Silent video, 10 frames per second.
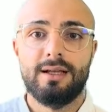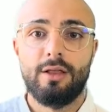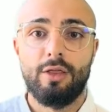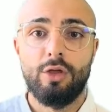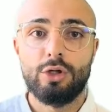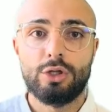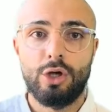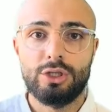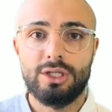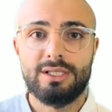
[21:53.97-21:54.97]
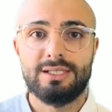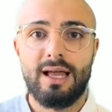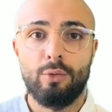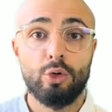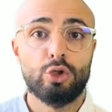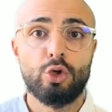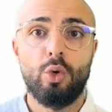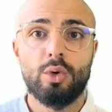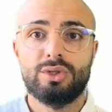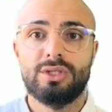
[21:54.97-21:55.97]
those logits or
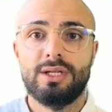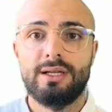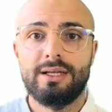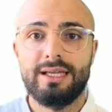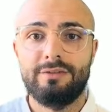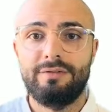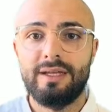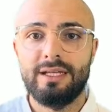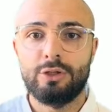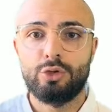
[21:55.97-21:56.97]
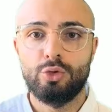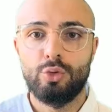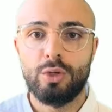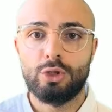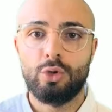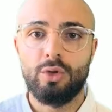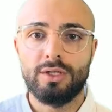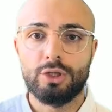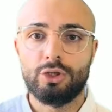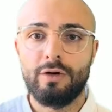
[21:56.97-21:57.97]
scores get fed into what you call the
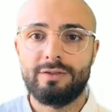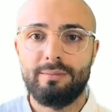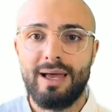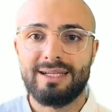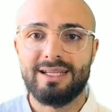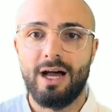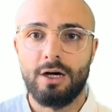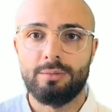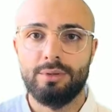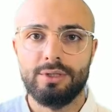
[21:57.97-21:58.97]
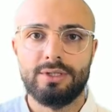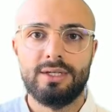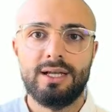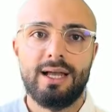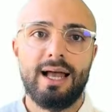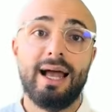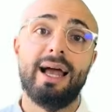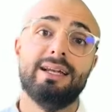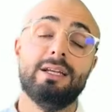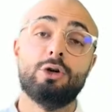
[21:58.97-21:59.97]
softmax output,
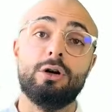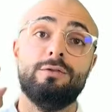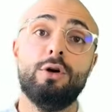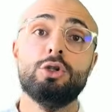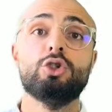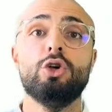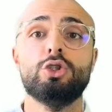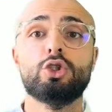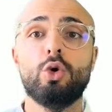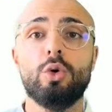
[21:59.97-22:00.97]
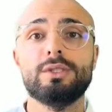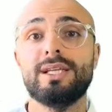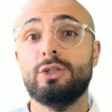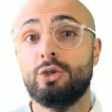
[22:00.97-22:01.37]
and it converts those scores into